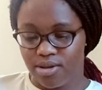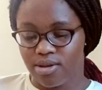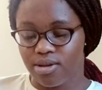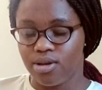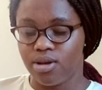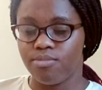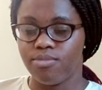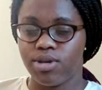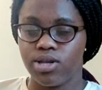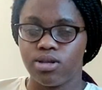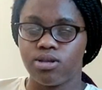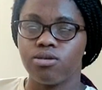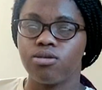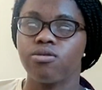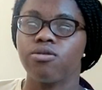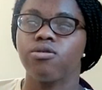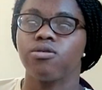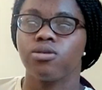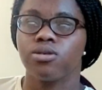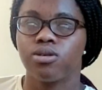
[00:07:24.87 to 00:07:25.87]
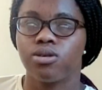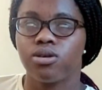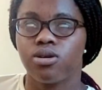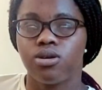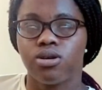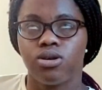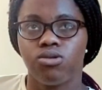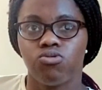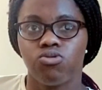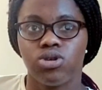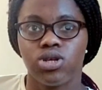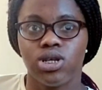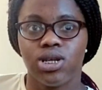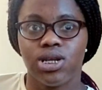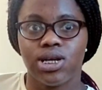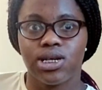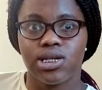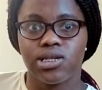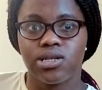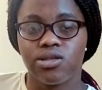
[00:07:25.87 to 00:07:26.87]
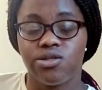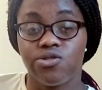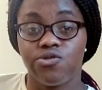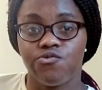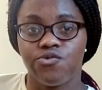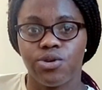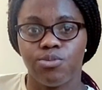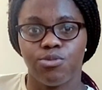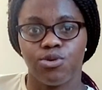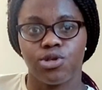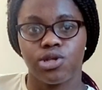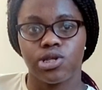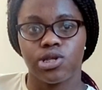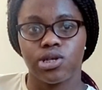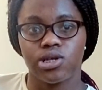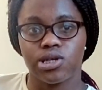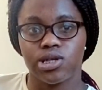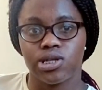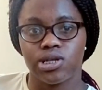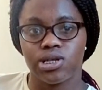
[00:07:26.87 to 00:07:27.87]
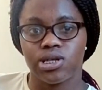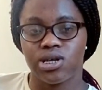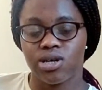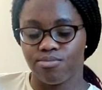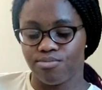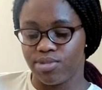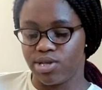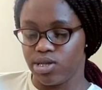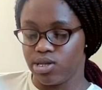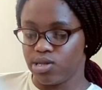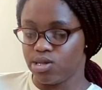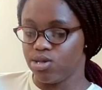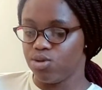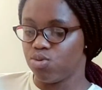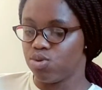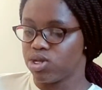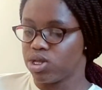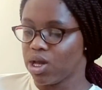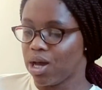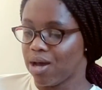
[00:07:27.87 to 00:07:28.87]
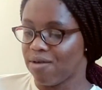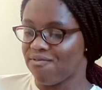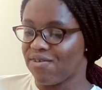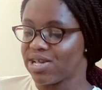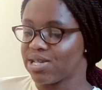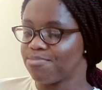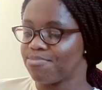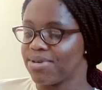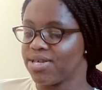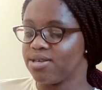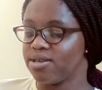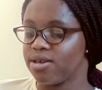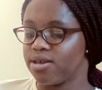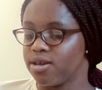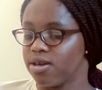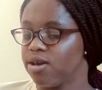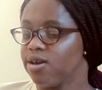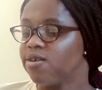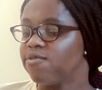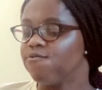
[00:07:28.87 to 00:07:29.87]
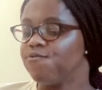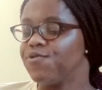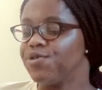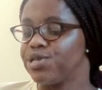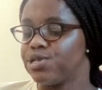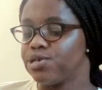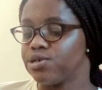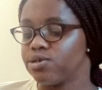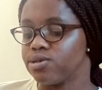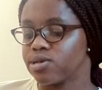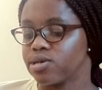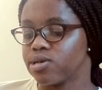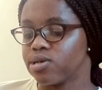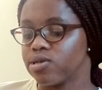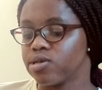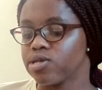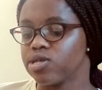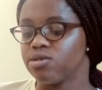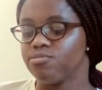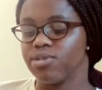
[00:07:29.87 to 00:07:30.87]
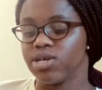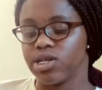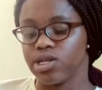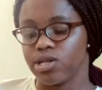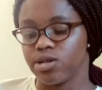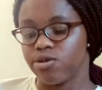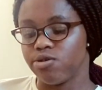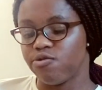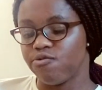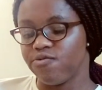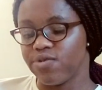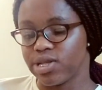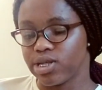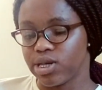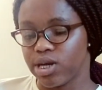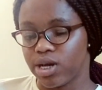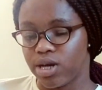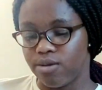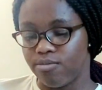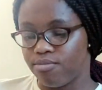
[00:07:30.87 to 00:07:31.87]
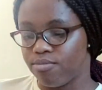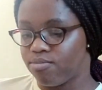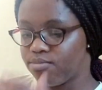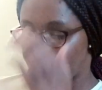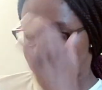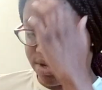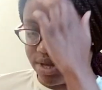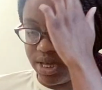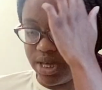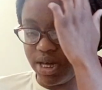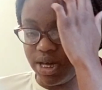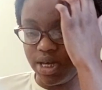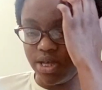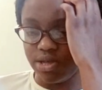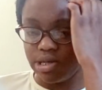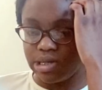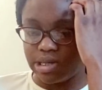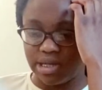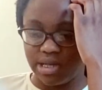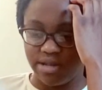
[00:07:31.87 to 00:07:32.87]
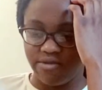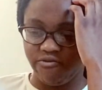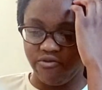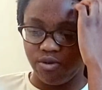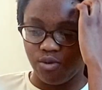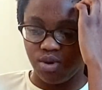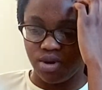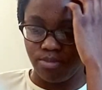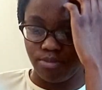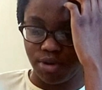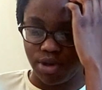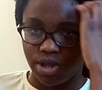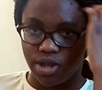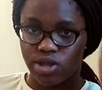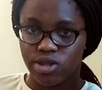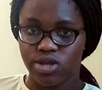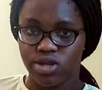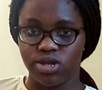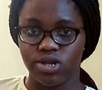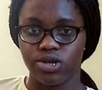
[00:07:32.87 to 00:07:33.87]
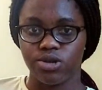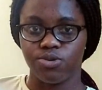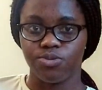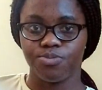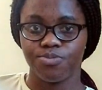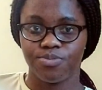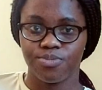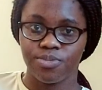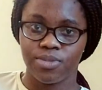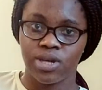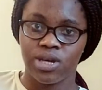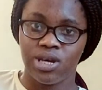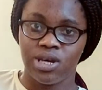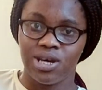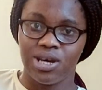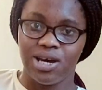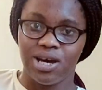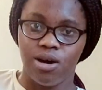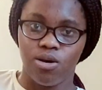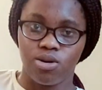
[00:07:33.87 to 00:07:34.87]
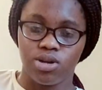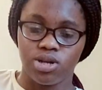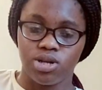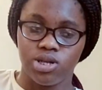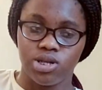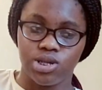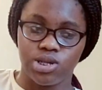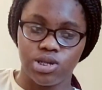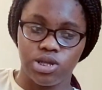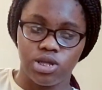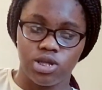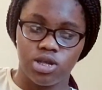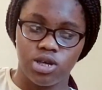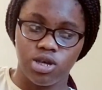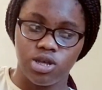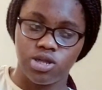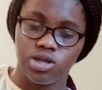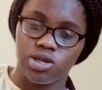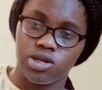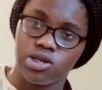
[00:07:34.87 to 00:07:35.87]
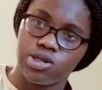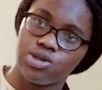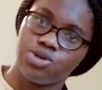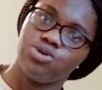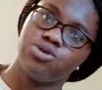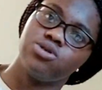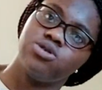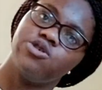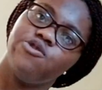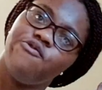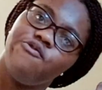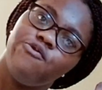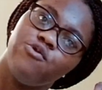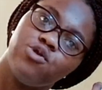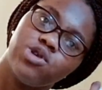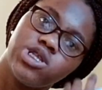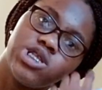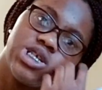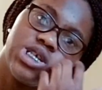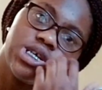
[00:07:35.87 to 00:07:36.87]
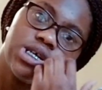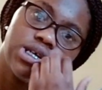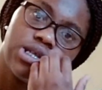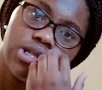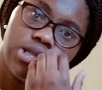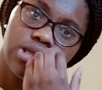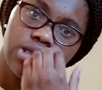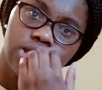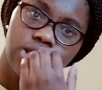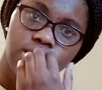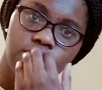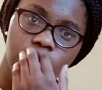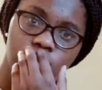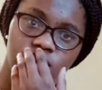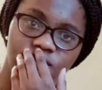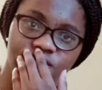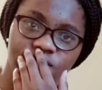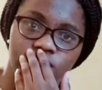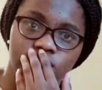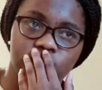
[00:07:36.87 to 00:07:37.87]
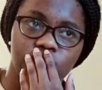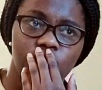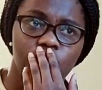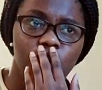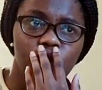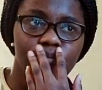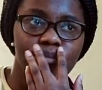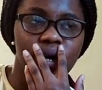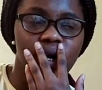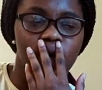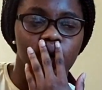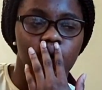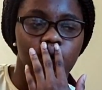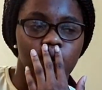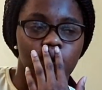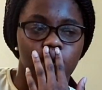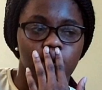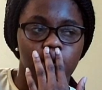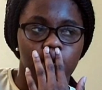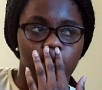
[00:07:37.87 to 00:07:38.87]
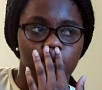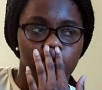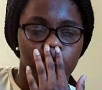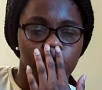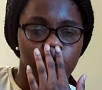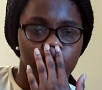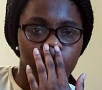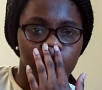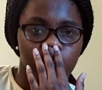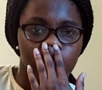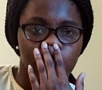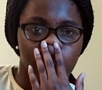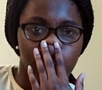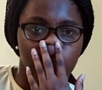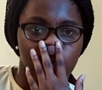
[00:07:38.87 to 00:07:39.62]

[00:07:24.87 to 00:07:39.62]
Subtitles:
I mean, only lasting 3 months, because then that means you won't have as many return customers over time. But yeah, it just lasts for 1 month, so I would need to change this on the 14th of October, so like